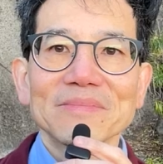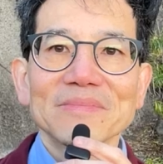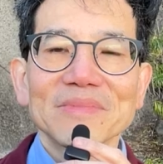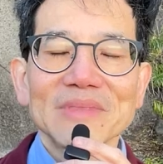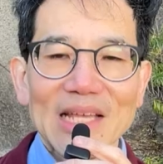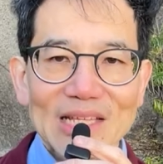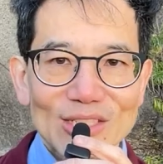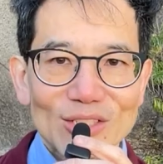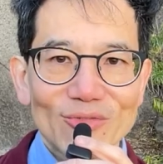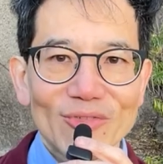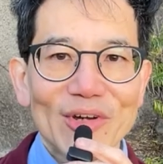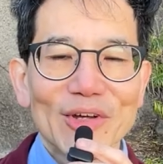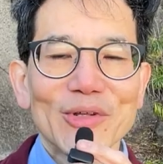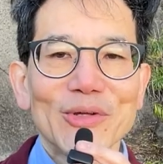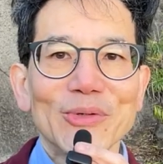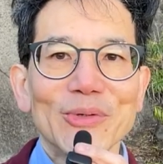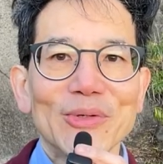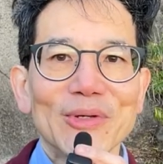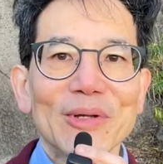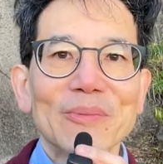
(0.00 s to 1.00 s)
That's very
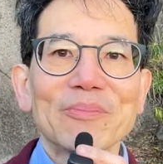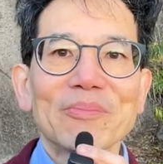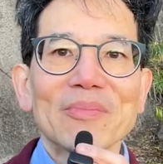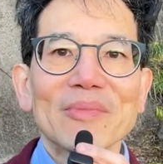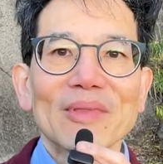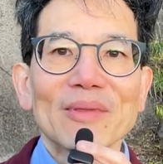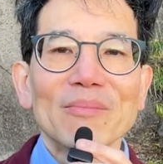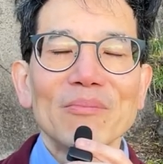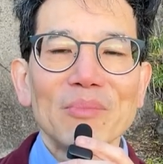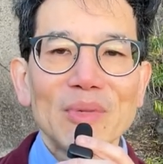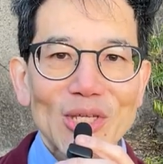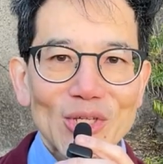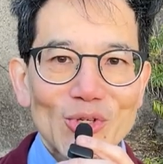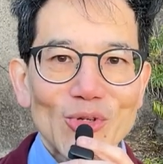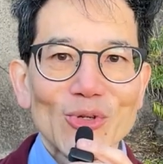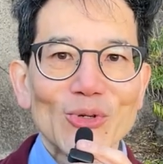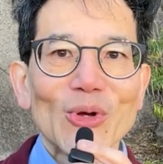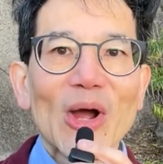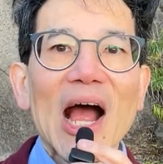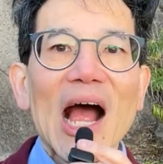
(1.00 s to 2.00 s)
good. Me
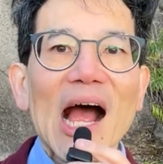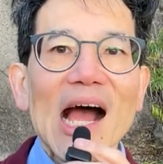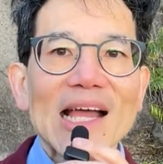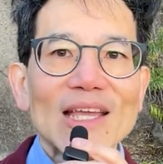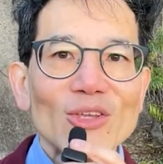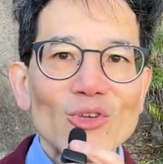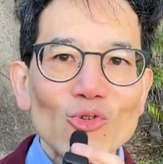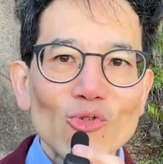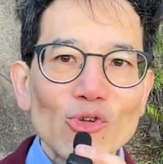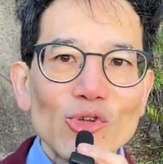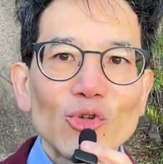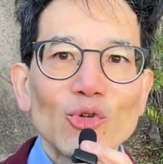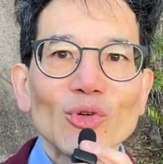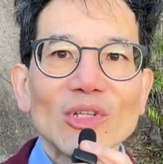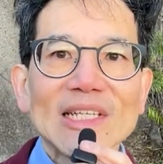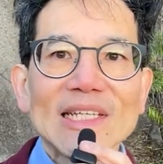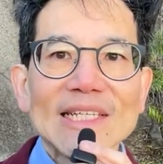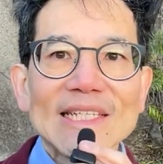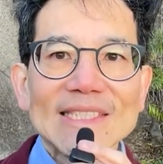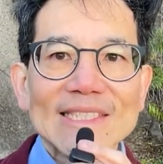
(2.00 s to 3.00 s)
too. I
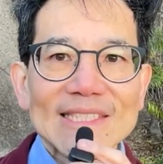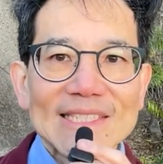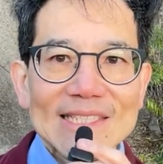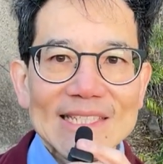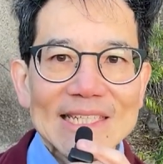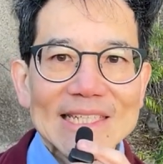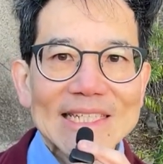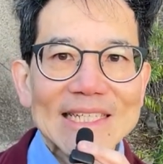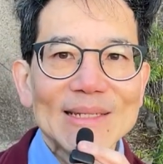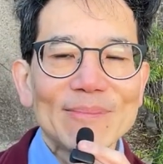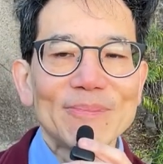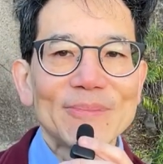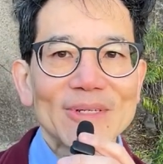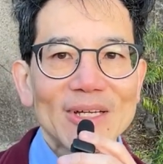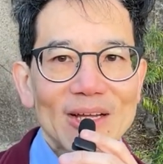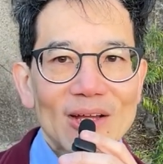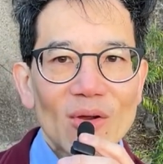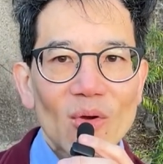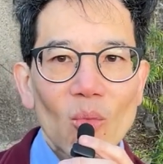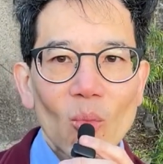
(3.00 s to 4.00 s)
usually sleep
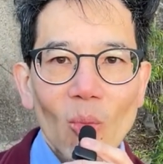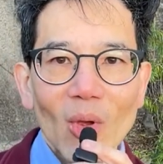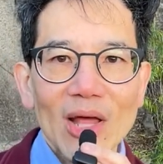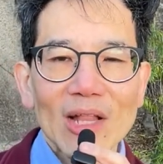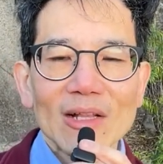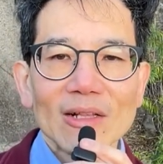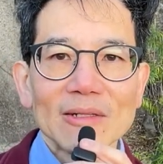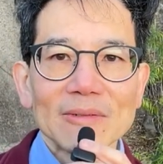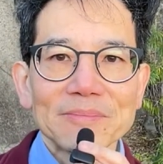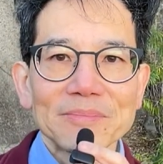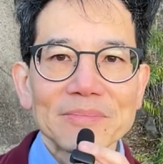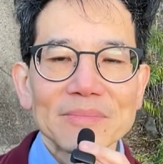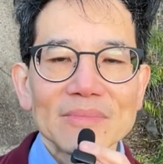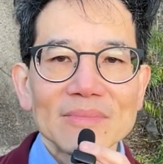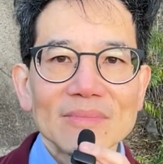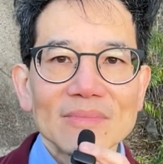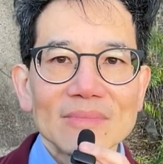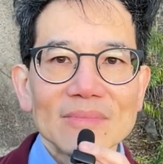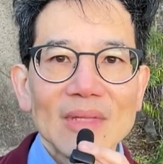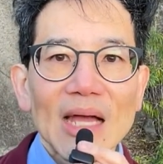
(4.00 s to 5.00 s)
well.
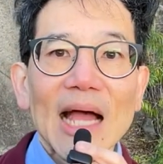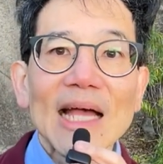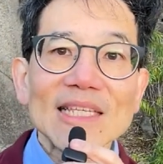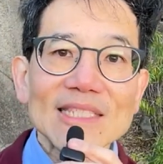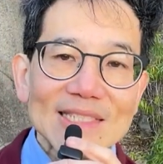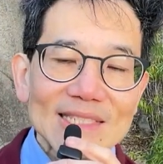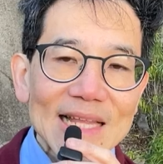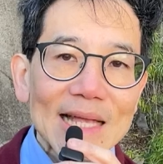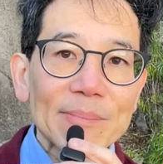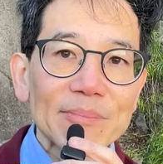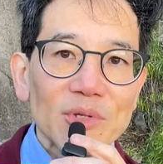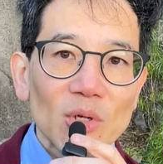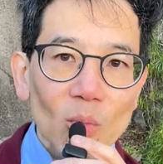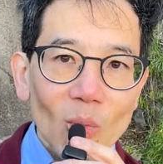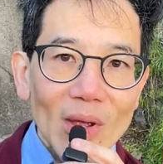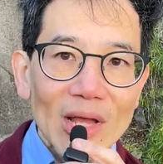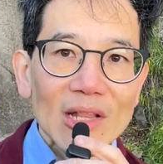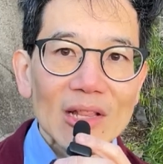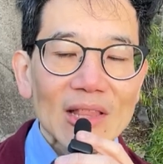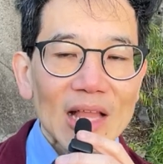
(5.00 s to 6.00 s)
I slept
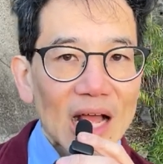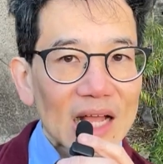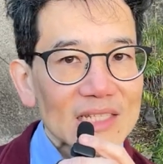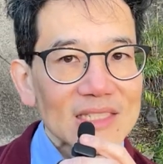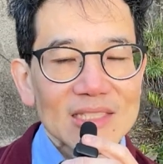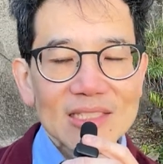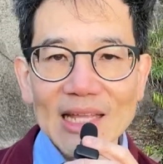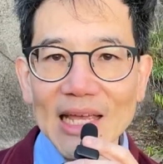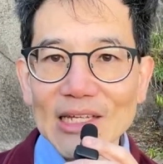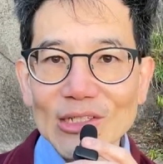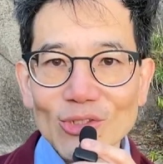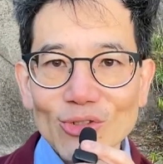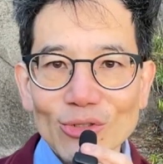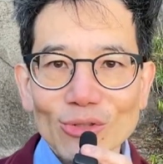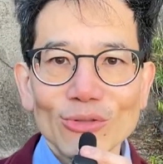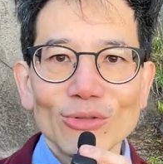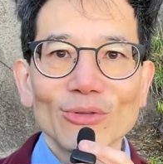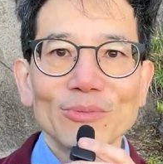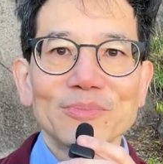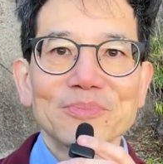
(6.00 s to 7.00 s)
well last night
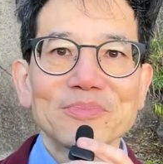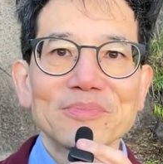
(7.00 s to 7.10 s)
too.